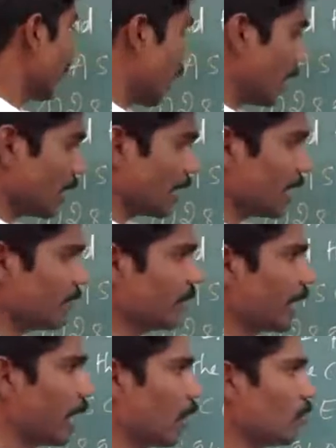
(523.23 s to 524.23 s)
Already we
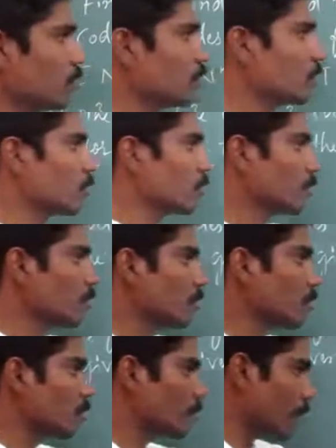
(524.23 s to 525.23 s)
have
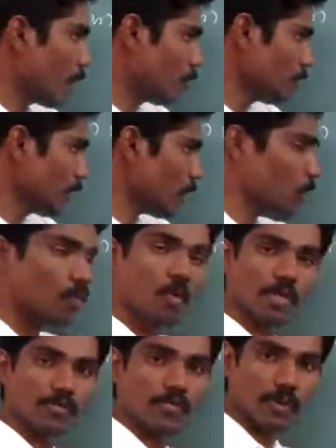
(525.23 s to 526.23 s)
found the
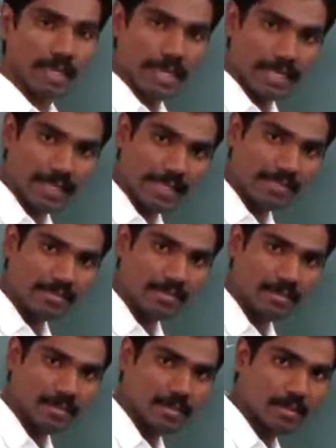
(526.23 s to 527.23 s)
codes for the letters.